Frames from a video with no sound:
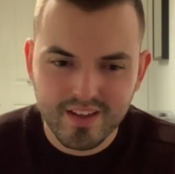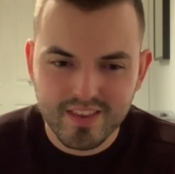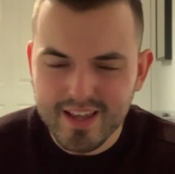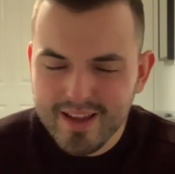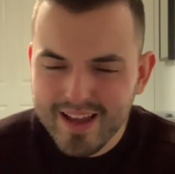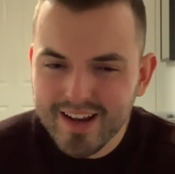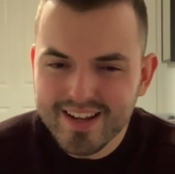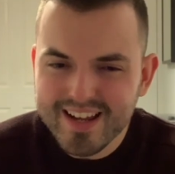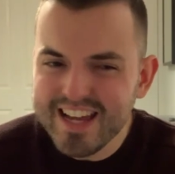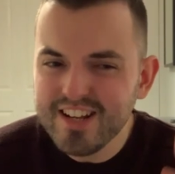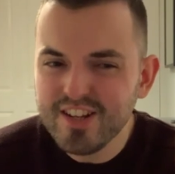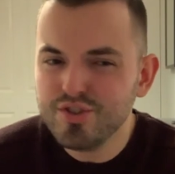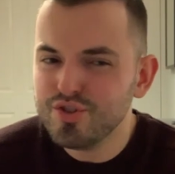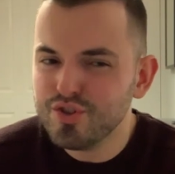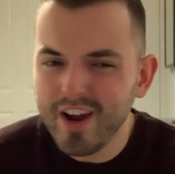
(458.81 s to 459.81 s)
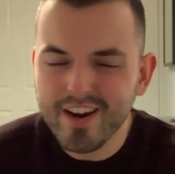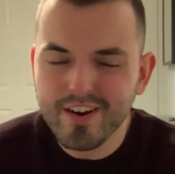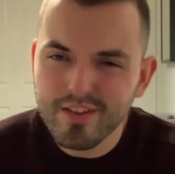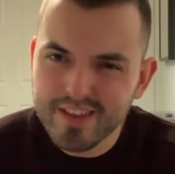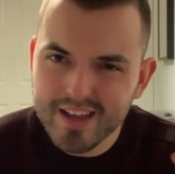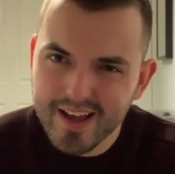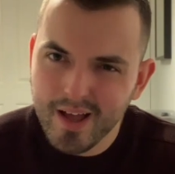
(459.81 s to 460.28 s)
They had a hidden track
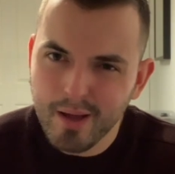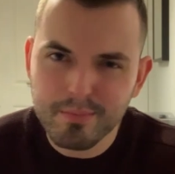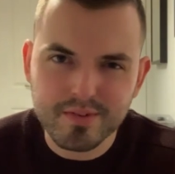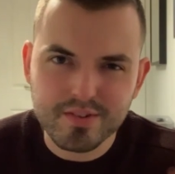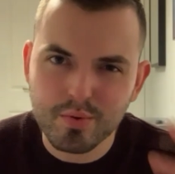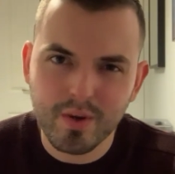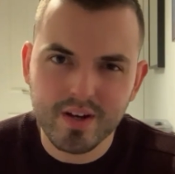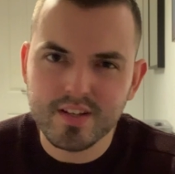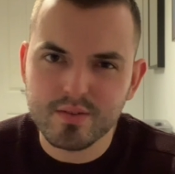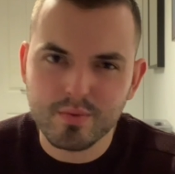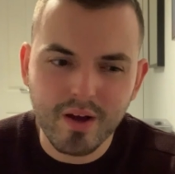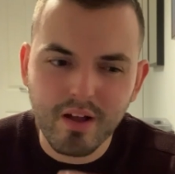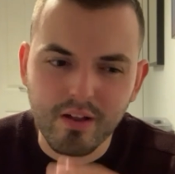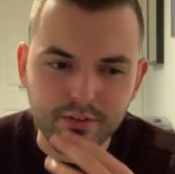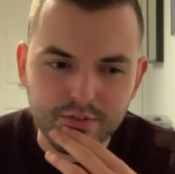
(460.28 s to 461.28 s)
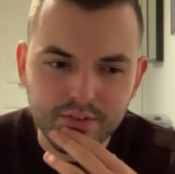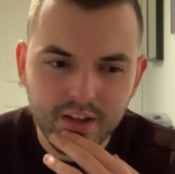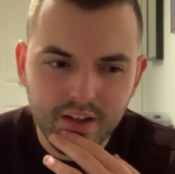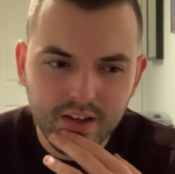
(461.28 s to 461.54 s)
on their album in 2012.